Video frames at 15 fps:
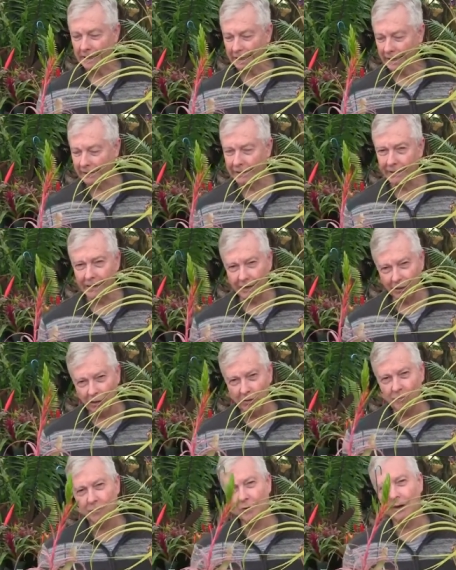And then they
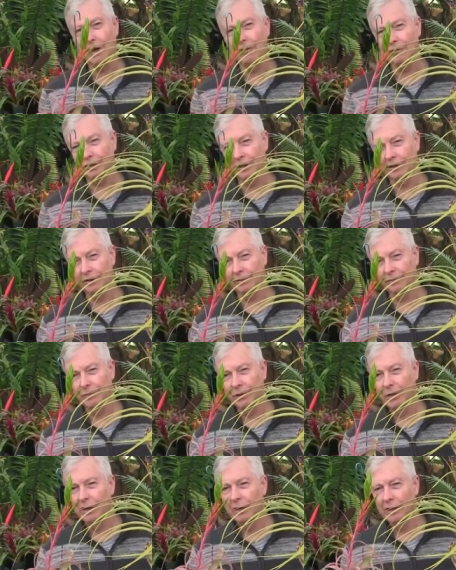go for another year.
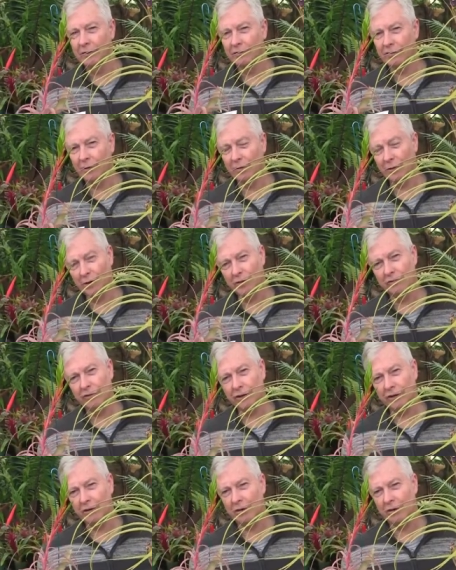And so those that